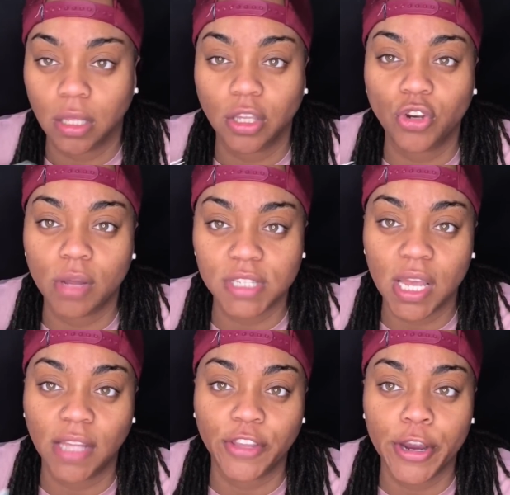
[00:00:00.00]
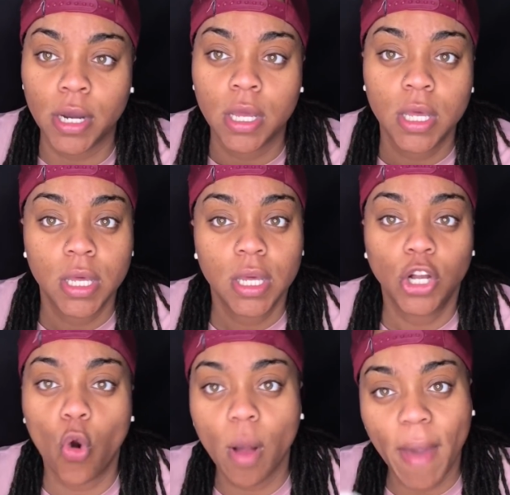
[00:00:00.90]
You know what I'm saying? Like they're
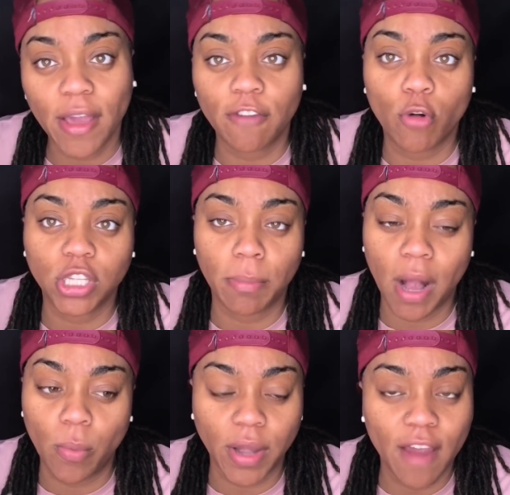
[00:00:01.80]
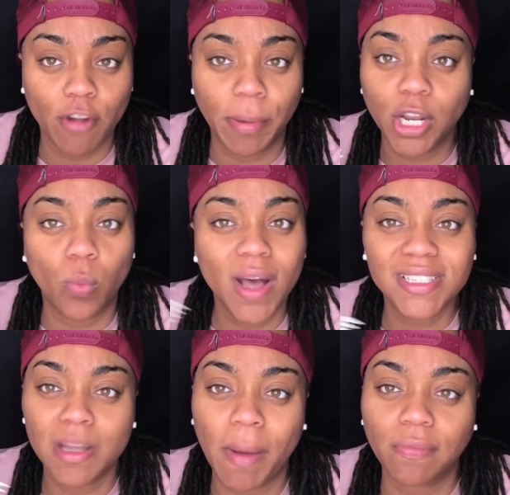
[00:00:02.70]
going back and forth about whatever, but it
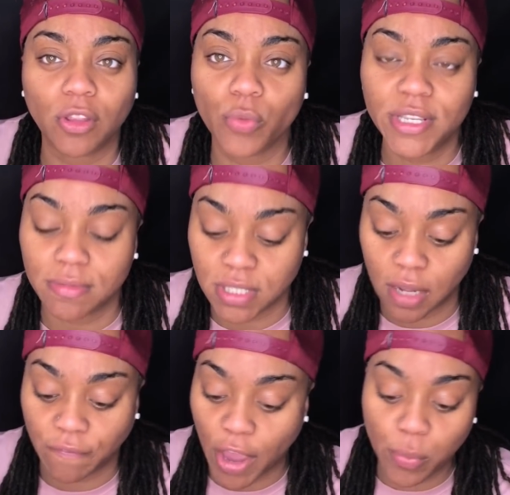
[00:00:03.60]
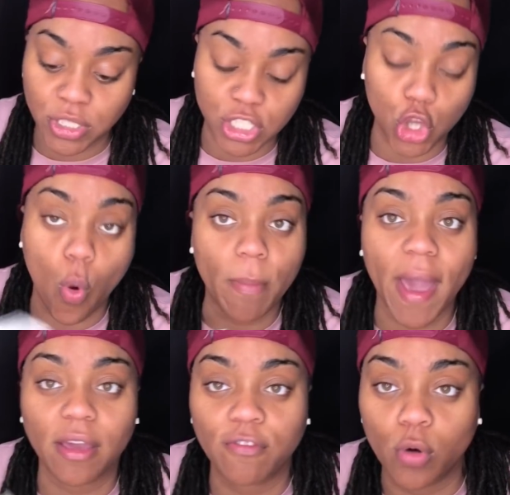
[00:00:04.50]
wasn't about the threesome stuff. They were just going
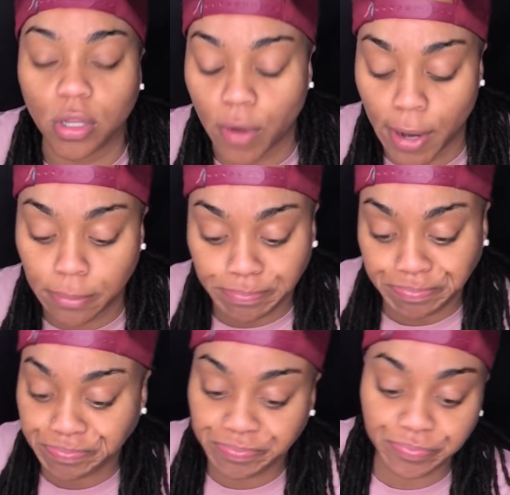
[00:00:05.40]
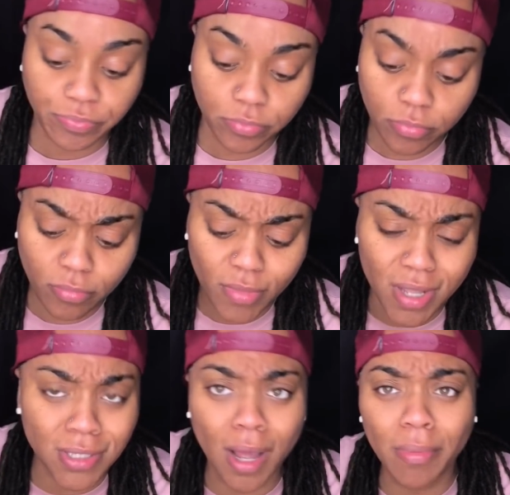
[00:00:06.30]
back and forth, right?
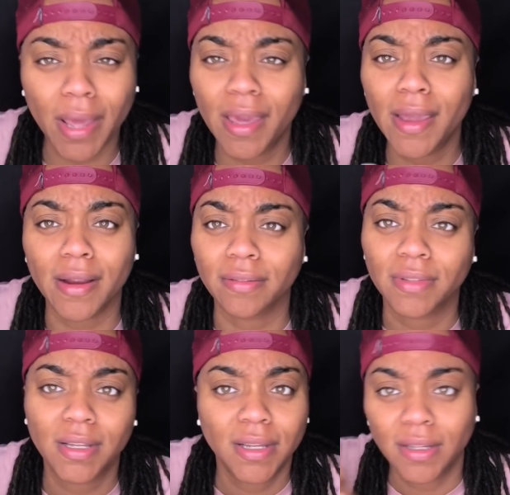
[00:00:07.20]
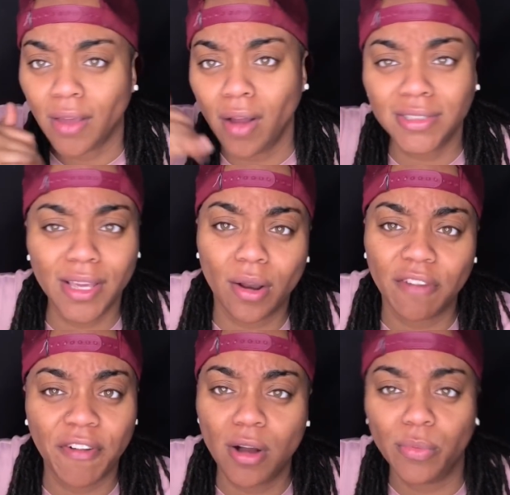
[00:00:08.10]
So I'm like, here, y'all just get on the
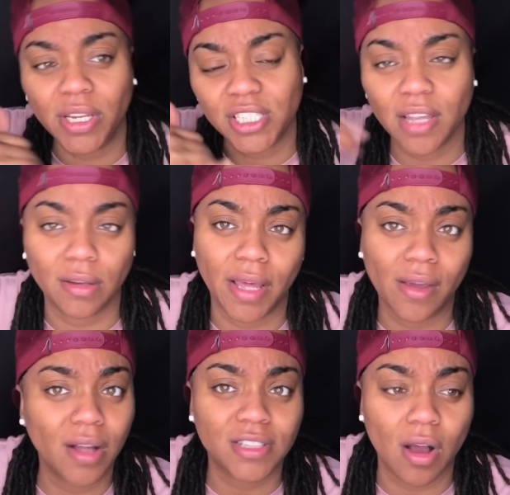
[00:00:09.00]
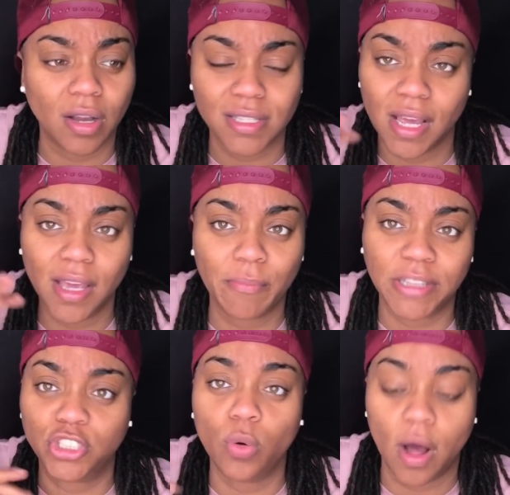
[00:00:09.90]
phone with each other, like y'all talk, because I ain't
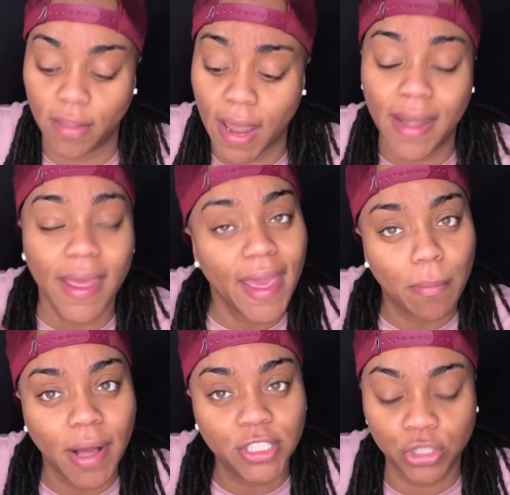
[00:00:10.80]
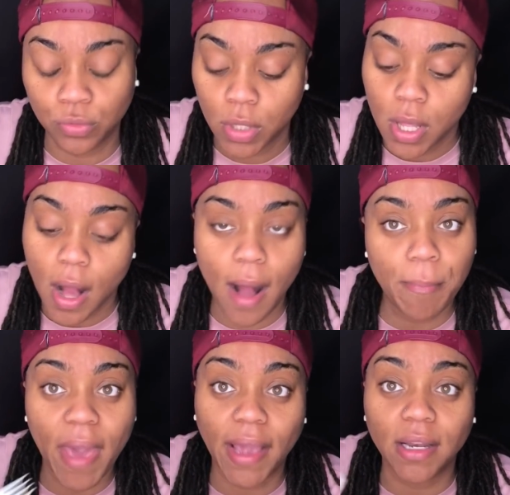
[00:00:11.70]
about to do all of that. And mind you, I'm
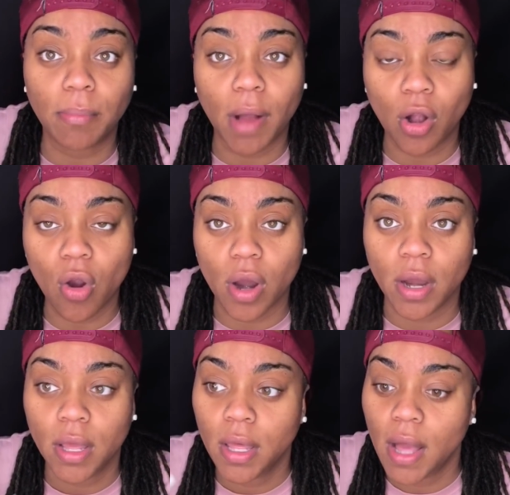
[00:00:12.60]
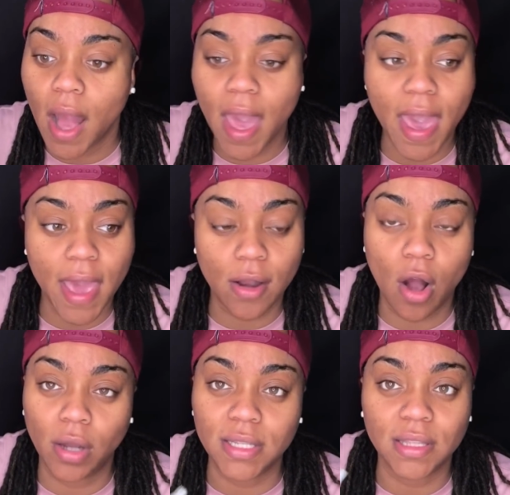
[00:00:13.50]
packing up my car. I had
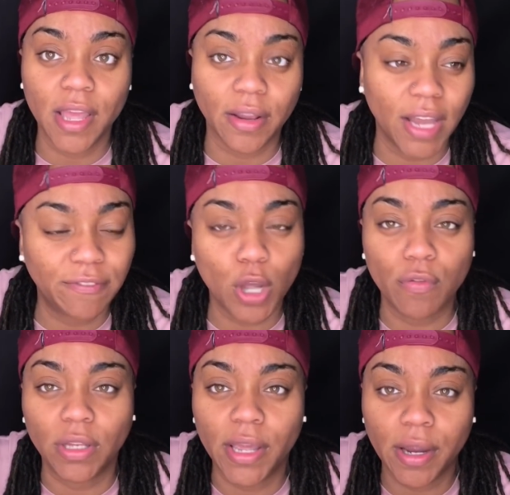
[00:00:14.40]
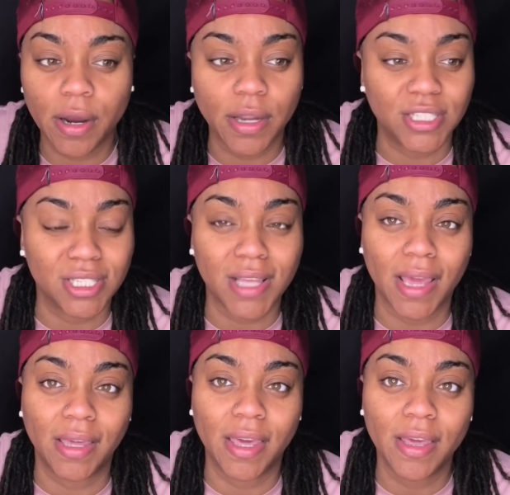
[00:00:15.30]
all this leftover liquor and just
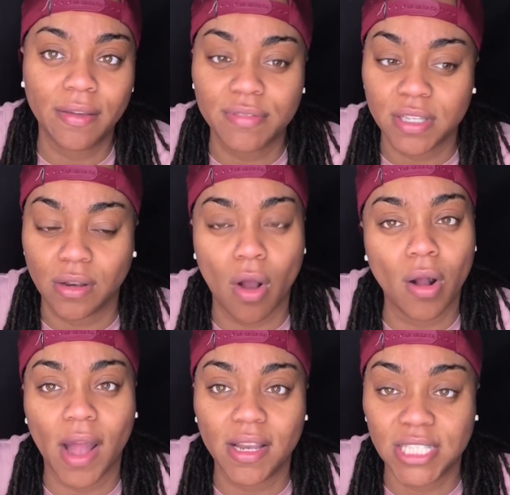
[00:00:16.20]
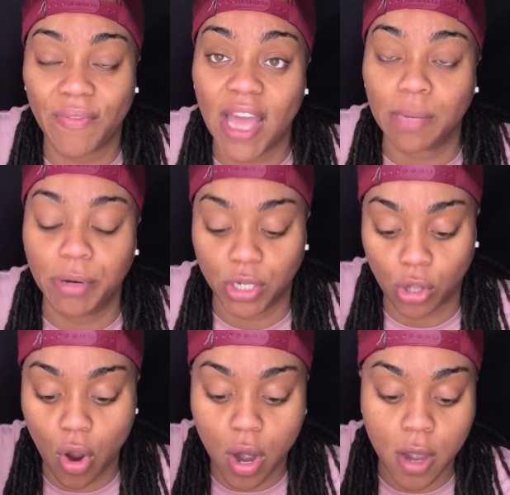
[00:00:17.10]
like gifts and all kind of stuff I had to put in the
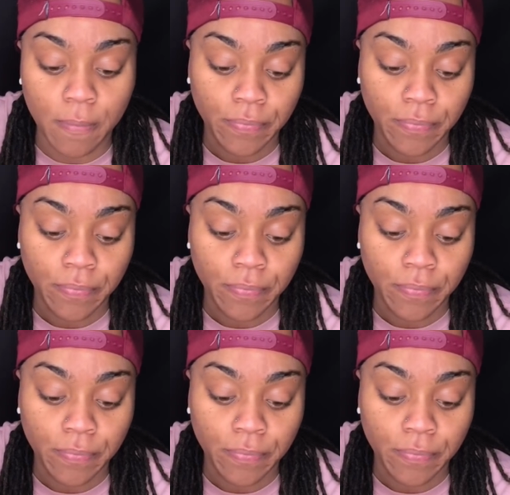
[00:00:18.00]
car.